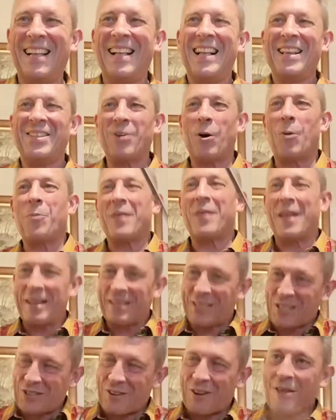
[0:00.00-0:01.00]
So I'll play it
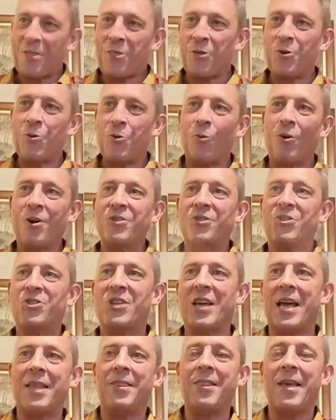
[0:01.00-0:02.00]
straight through once
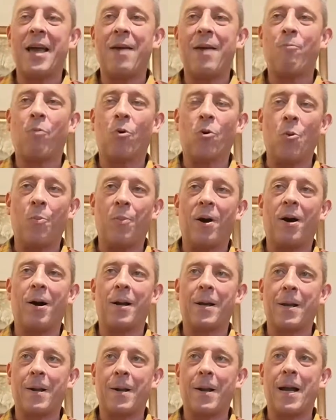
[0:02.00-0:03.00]
and then we'll go
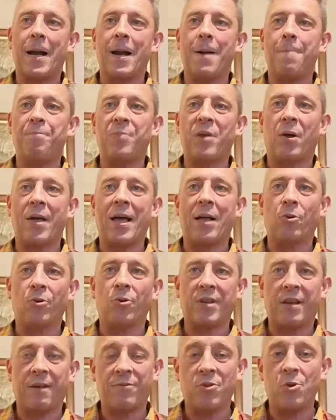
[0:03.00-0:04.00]
back and I'll have a look
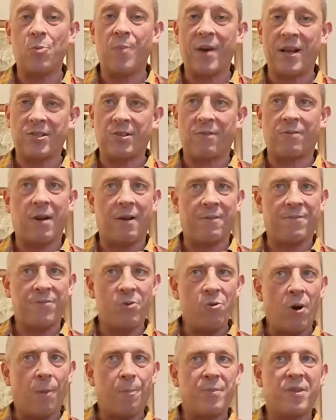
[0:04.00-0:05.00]
at a few bits. I've got a
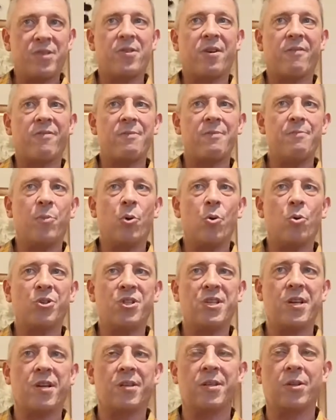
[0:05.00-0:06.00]
few up-driven bows
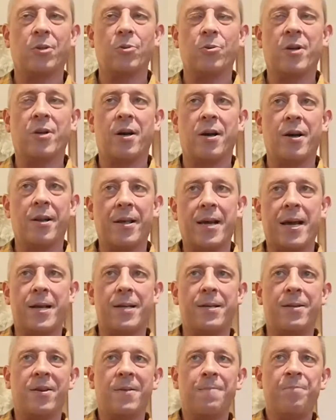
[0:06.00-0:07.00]
here to look at,
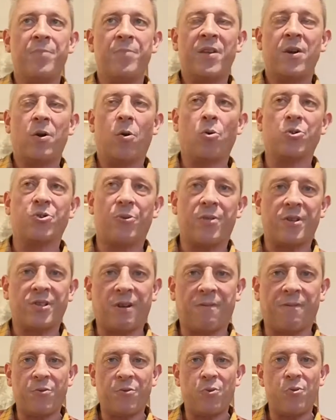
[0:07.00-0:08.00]
and also there's
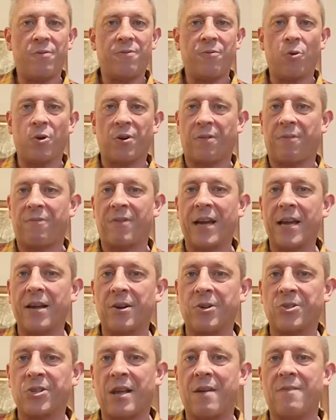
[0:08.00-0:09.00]
a 4th
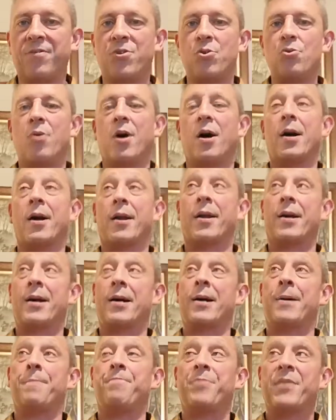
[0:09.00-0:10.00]
fingers if you
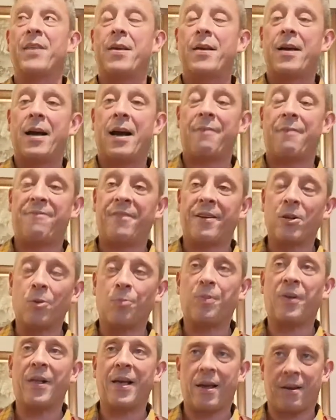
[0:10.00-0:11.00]
are a fiddle
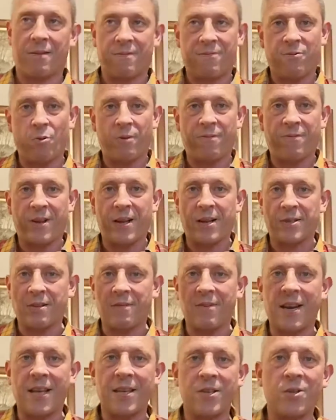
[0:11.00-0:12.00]
player. 4th fingers are a
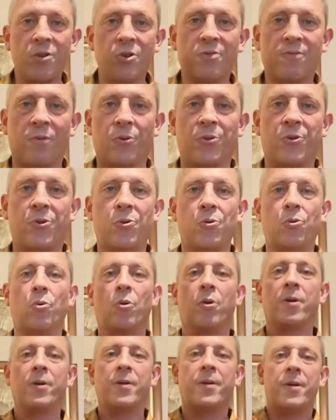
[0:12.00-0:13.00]
very useful
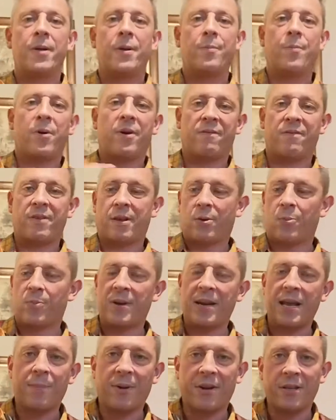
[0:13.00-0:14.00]
tool. Or if you're up
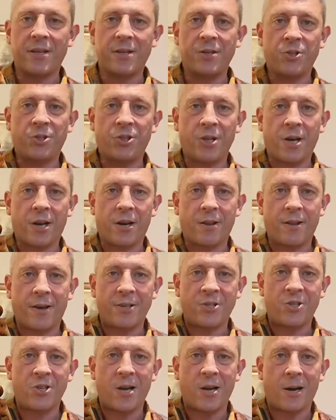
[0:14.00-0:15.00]
in Aberdeenshire,
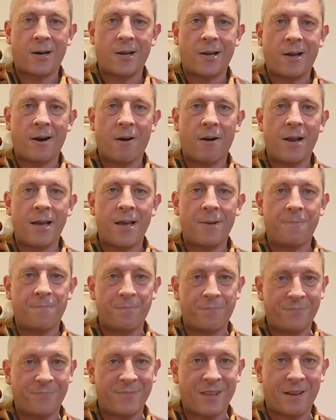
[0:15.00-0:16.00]
that's your cranny,
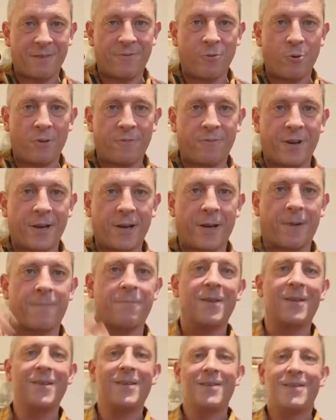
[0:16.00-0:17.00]
your 4th finger.
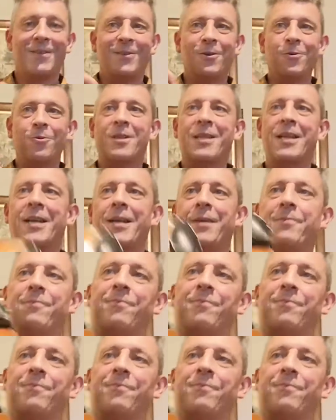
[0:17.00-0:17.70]
Okay.